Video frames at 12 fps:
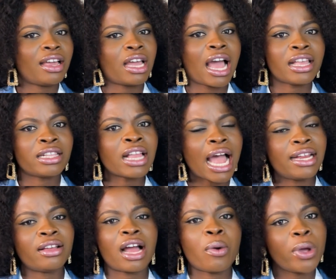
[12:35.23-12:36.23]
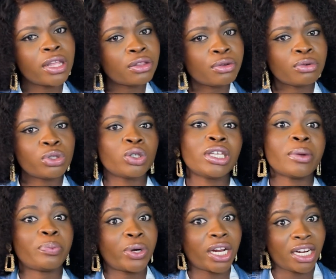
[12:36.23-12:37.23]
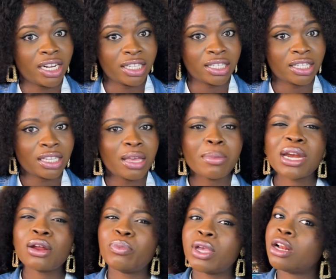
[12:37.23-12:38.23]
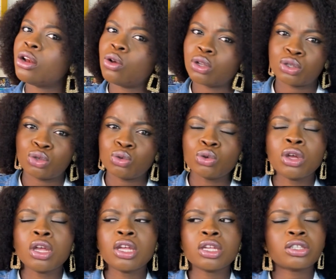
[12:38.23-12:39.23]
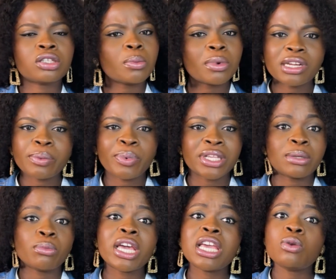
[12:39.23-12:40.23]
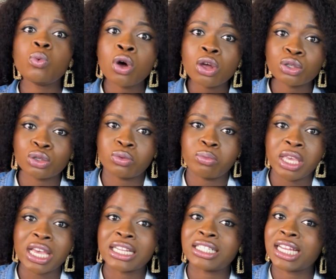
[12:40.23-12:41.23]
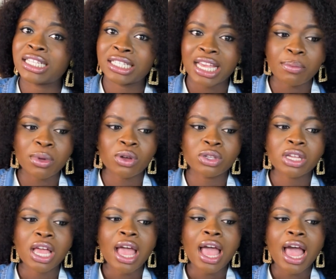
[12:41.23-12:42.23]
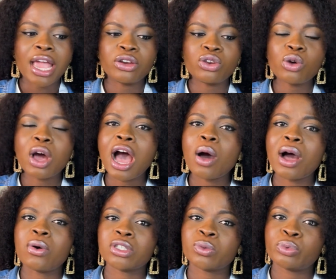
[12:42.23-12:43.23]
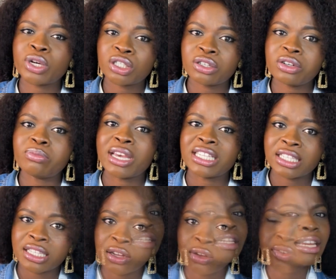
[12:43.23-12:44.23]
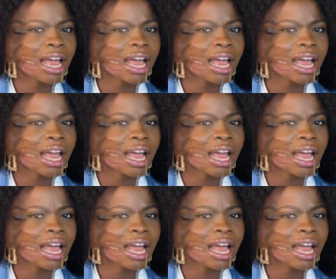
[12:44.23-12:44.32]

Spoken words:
I went through to get pregnant. It might not be a lot to some other person, but it was to me at that time, because I knew how I was pressuring myself.